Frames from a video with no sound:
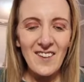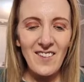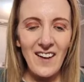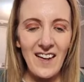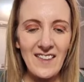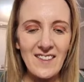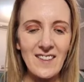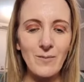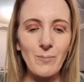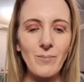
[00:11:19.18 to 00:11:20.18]
Right.
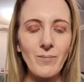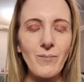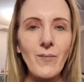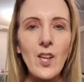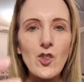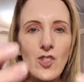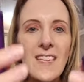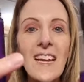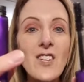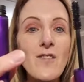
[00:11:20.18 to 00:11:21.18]
Just
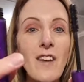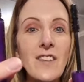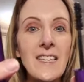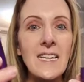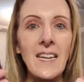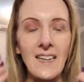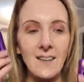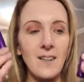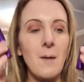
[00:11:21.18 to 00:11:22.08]
in case you've never seen it